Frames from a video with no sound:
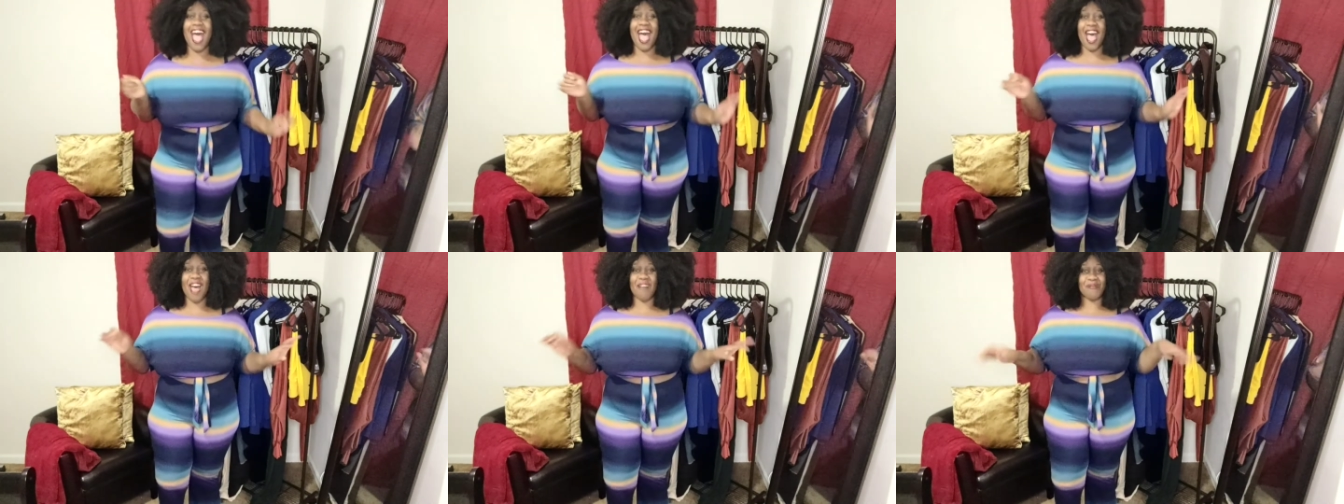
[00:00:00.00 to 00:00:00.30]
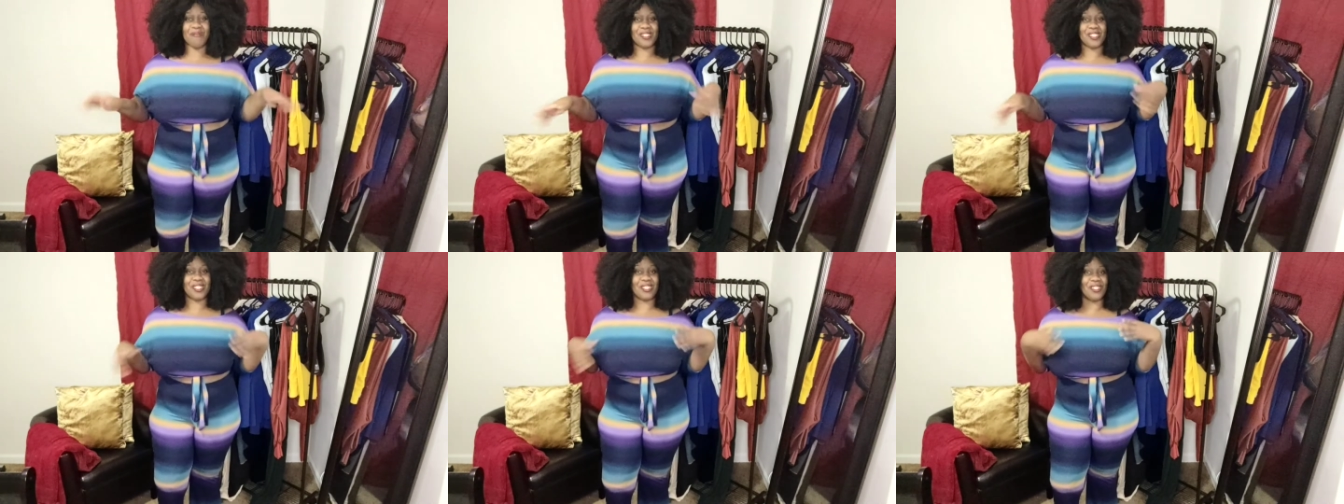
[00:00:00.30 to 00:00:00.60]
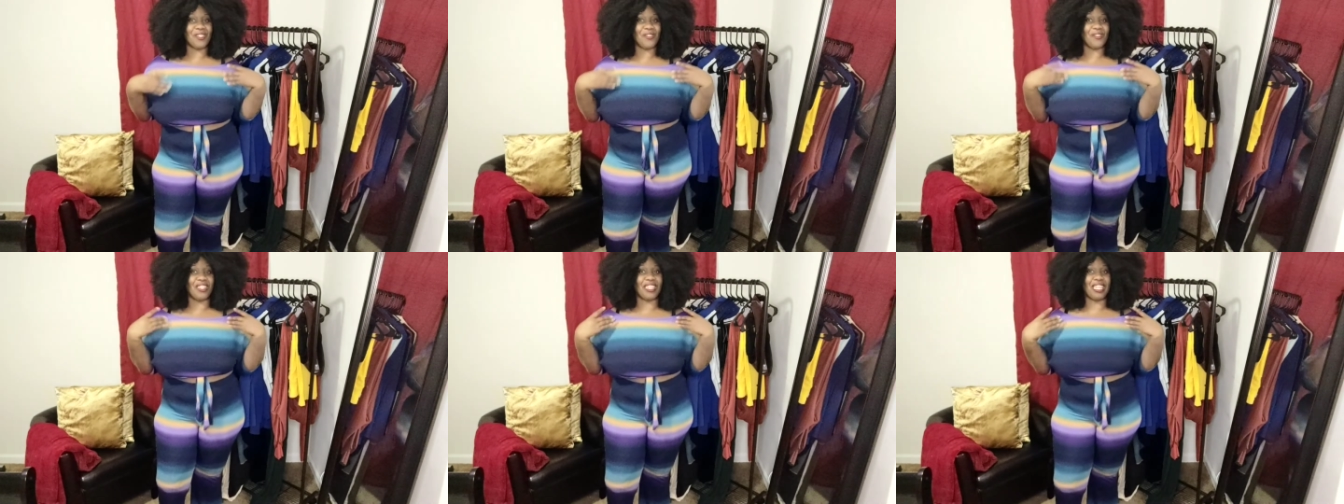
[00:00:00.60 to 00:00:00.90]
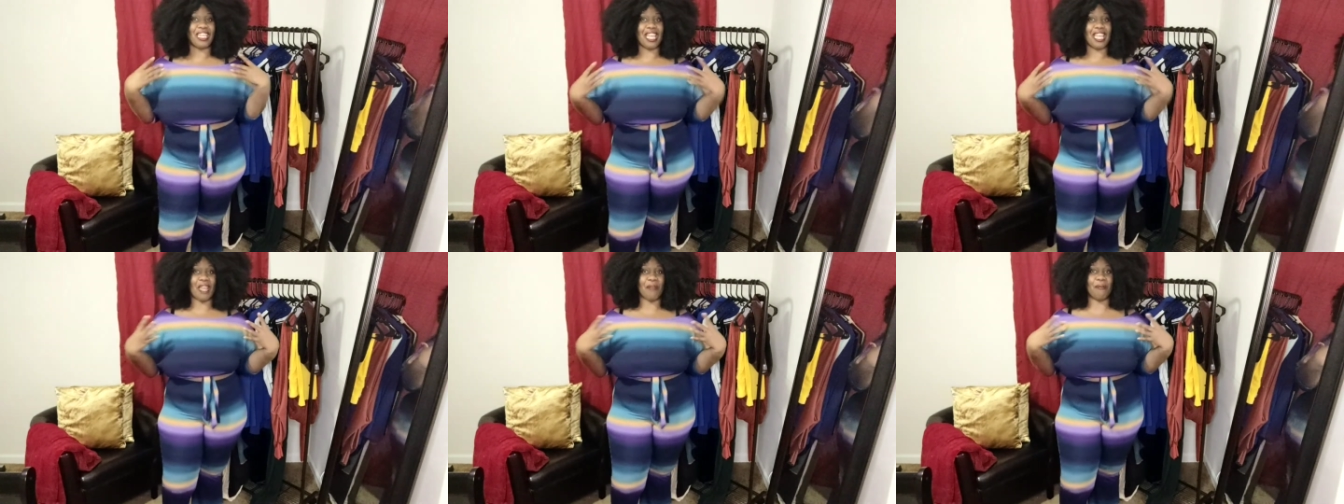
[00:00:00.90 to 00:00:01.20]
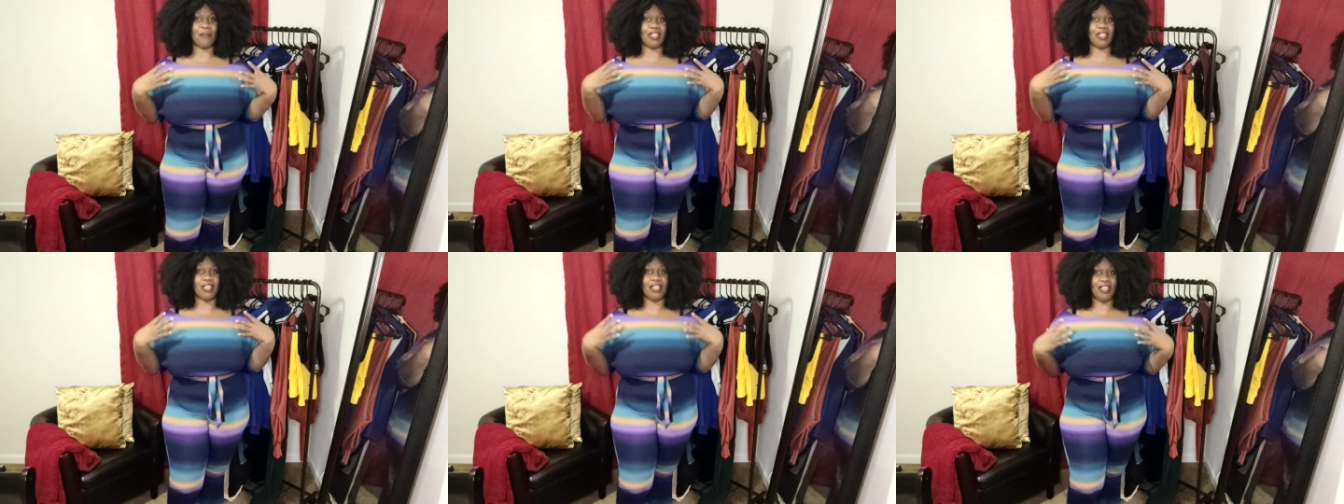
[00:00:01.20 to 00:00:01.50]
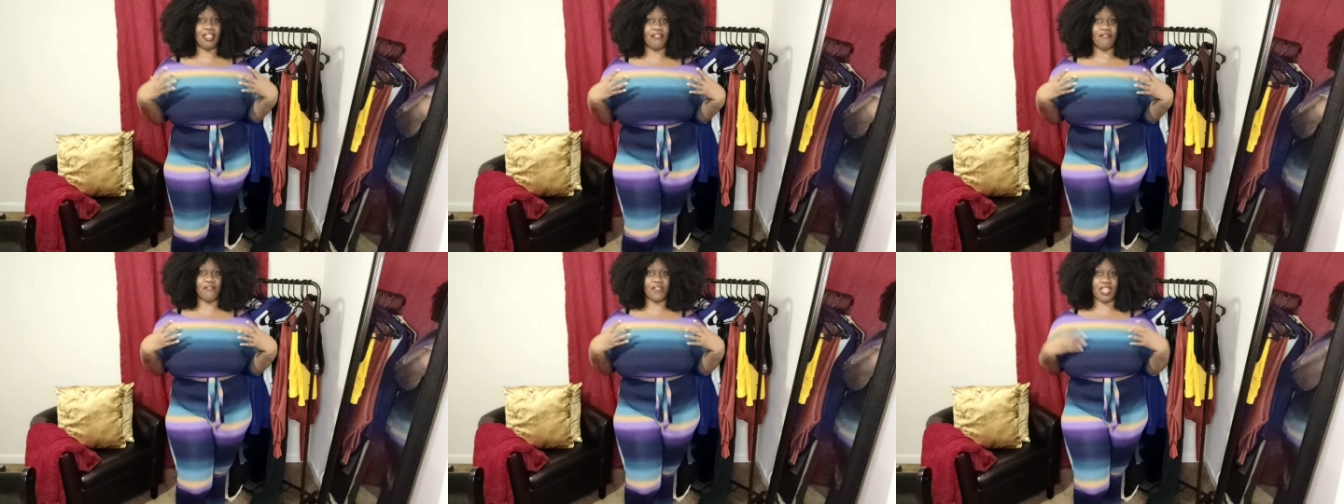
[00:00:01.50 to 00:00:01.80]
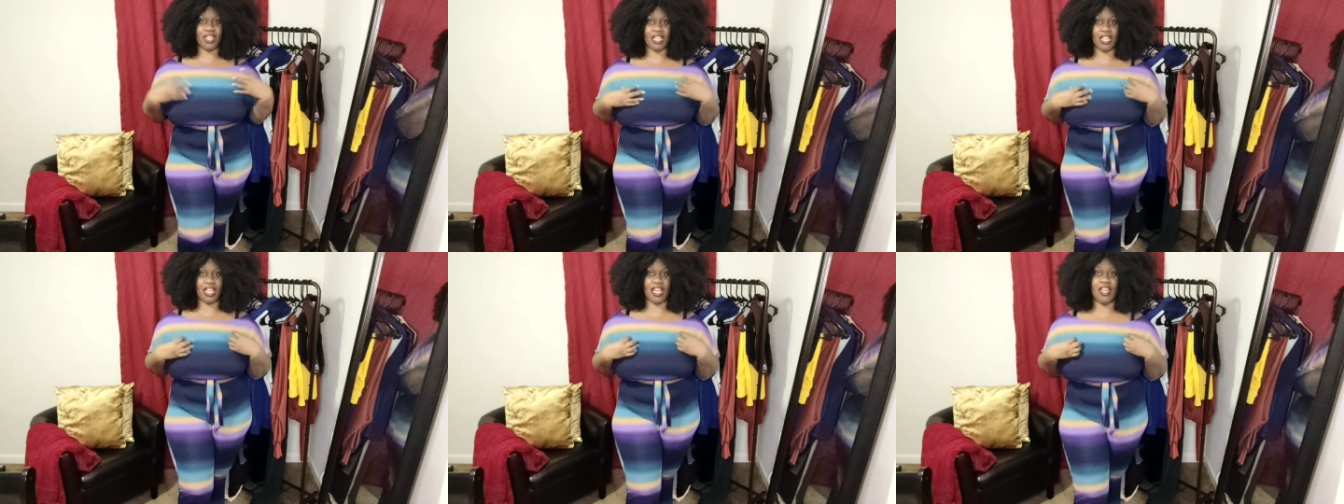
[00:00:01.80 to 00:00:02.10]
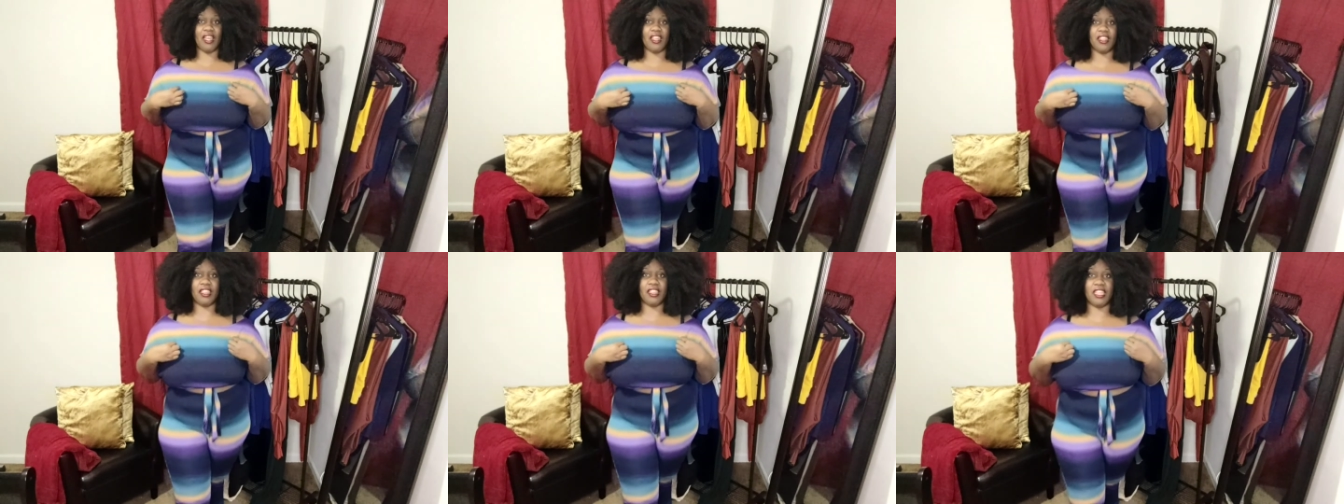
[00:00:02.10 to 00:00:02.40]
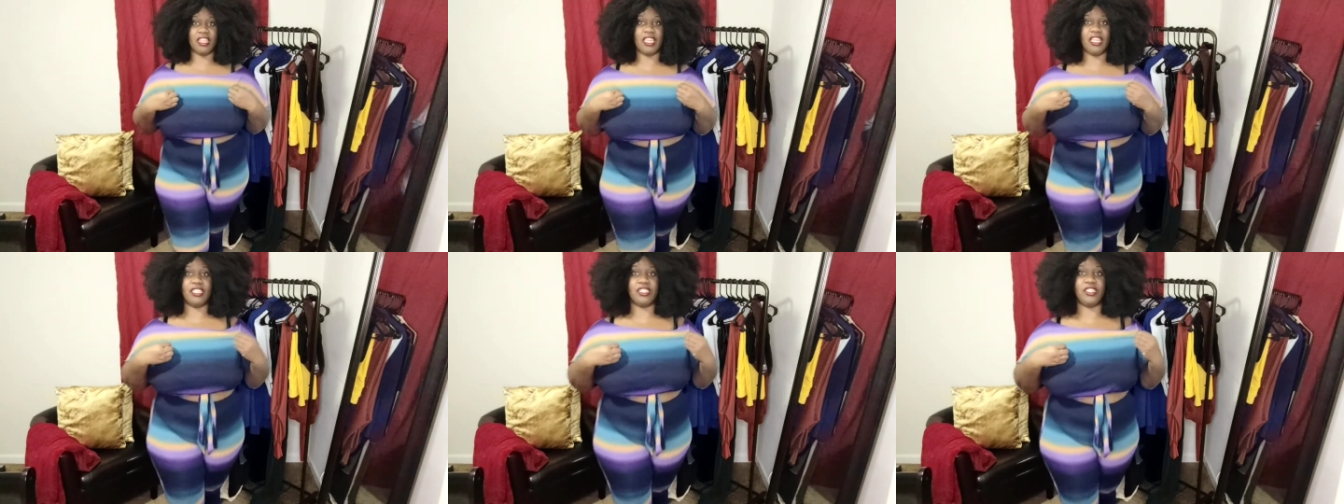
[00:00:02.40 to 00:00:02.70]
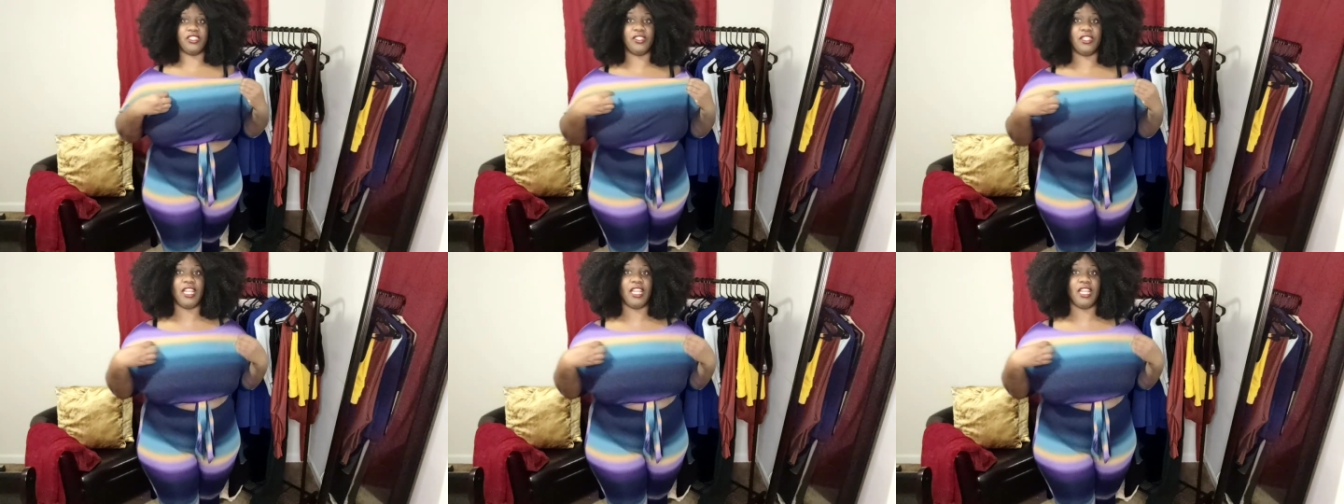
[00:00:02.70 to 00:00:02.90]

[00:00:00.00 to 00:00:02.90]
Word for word: Absolutely am loving this.